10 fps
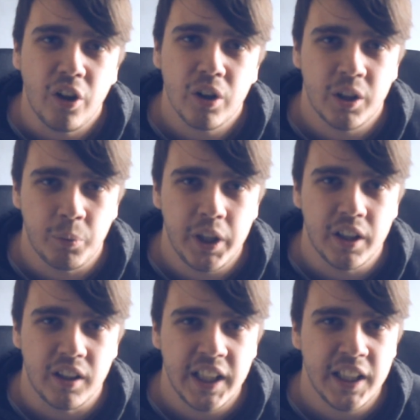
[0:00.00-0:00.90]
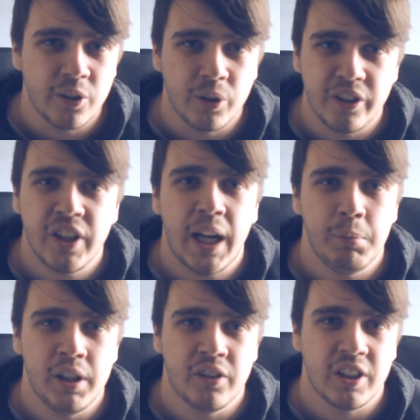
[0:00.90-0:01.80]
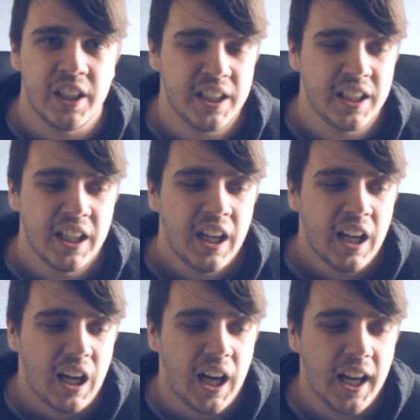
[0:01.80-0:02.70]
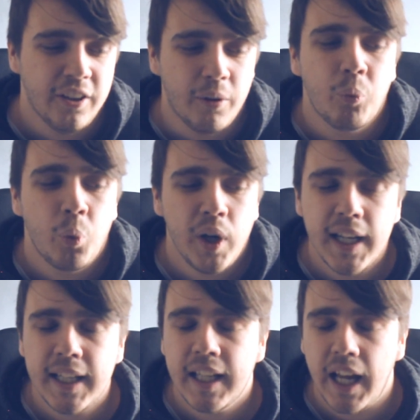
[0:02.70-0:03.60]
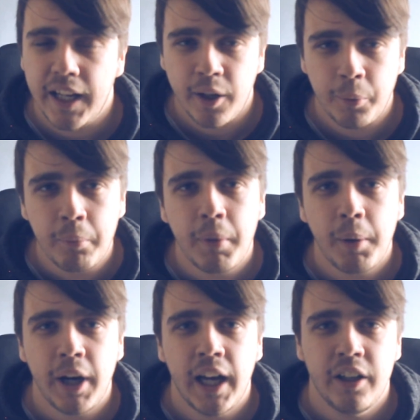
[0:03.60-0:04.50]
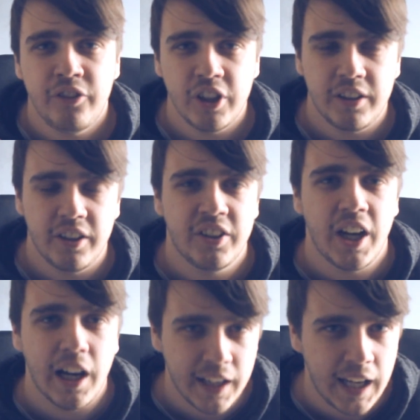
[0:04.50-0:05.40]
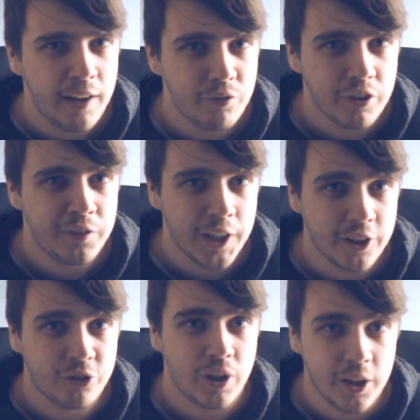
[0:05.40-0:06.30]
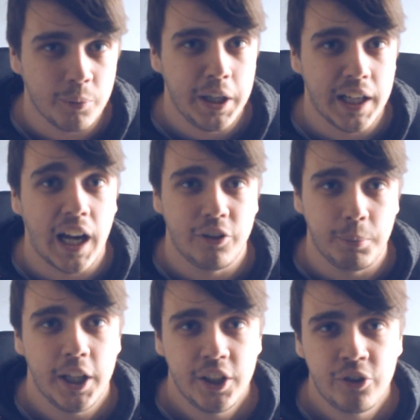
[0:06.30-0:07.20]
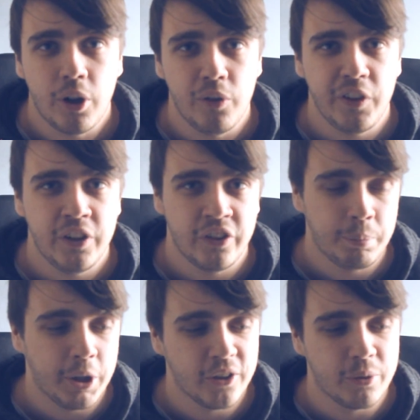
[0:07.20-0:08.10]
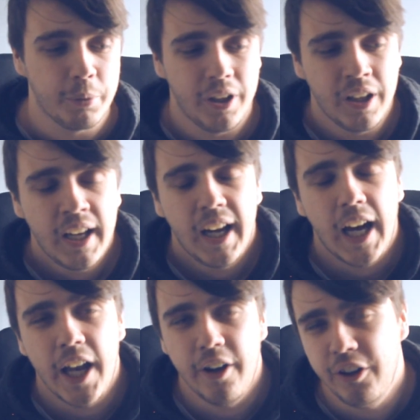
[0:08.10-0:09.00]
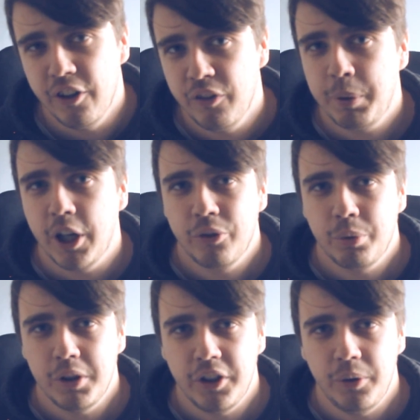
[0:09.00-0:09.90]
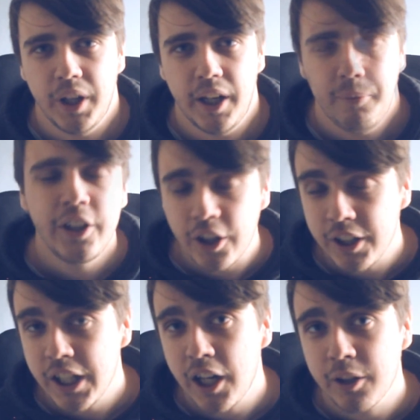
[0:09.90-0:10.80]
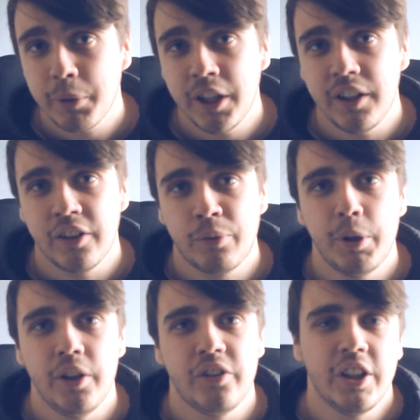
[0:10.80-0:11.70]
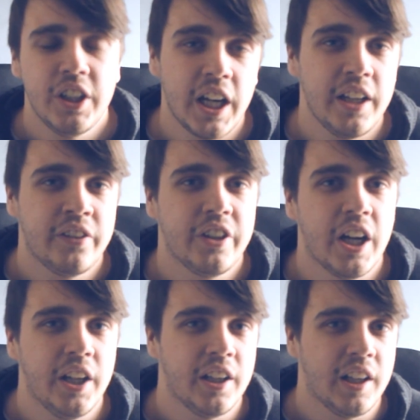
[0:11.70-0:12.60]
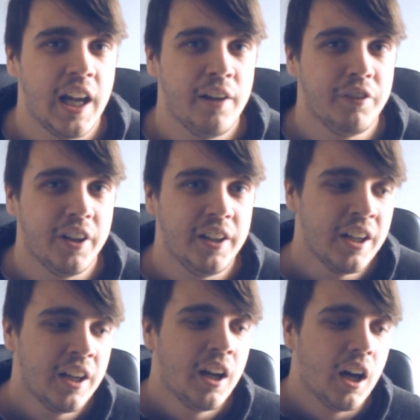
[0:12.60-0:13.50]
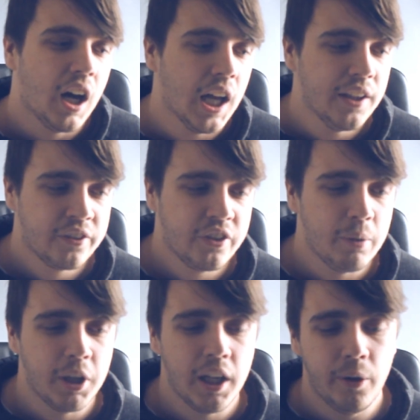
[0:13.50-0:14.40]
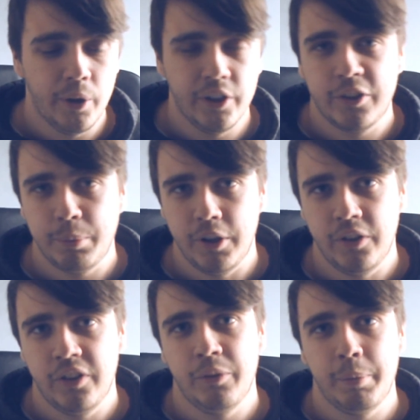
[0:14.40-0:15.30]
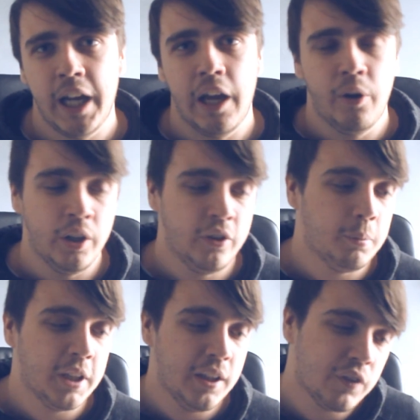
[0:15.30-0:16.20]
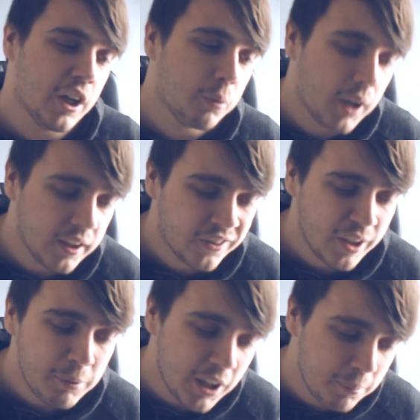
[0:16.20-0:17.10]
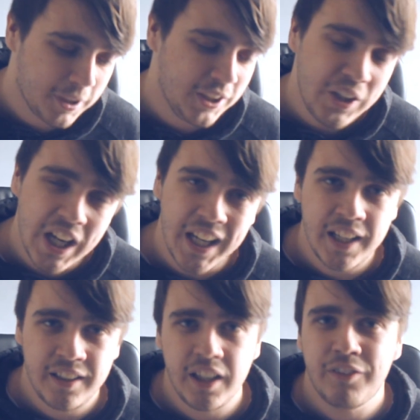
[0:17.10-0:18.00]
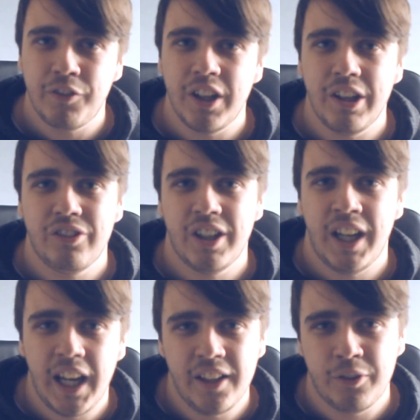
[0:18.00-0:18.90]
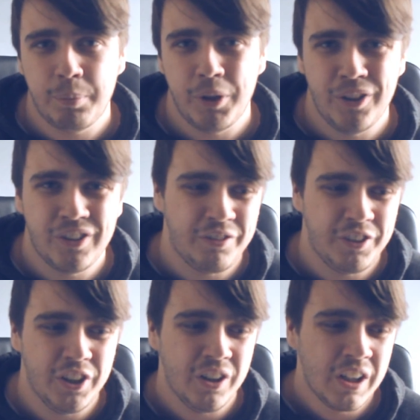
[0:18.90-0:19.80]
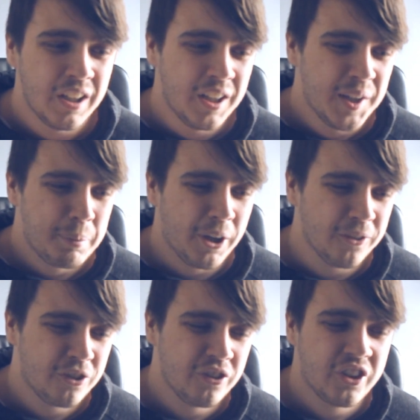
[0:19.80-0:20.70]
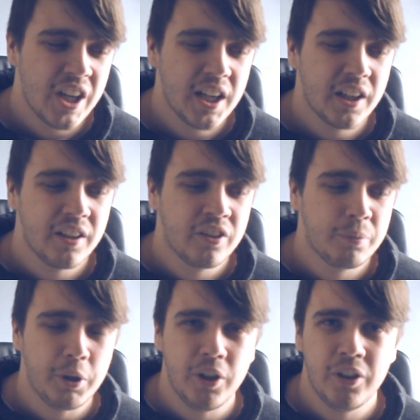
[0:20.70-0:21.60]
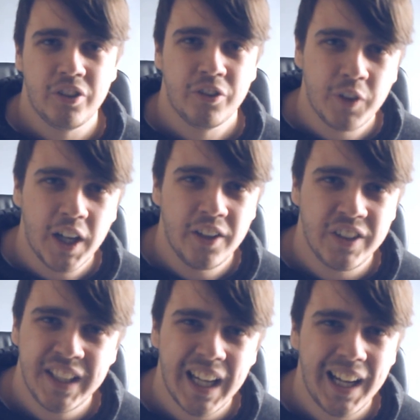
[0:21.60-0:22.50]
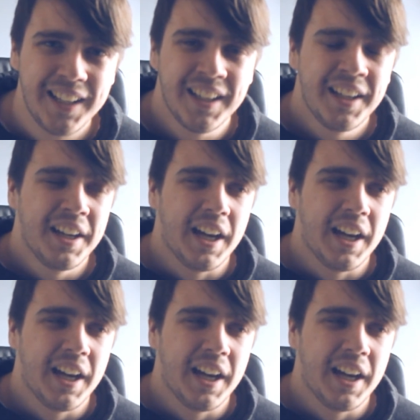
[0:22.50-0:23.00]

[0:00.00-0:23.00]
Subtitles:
not going to win the league or the Champions League, I don't really like. I want my manager to target everything and try to win as many trophies as possible. I don't know if Poch will do that. Then you got the argument that Spurs and United starting 11 aren't similar and Spurs is better. I do believe they're quite similar, but United did finish ahead of Spurs. I feel Poch has taken Spurs as far as he can.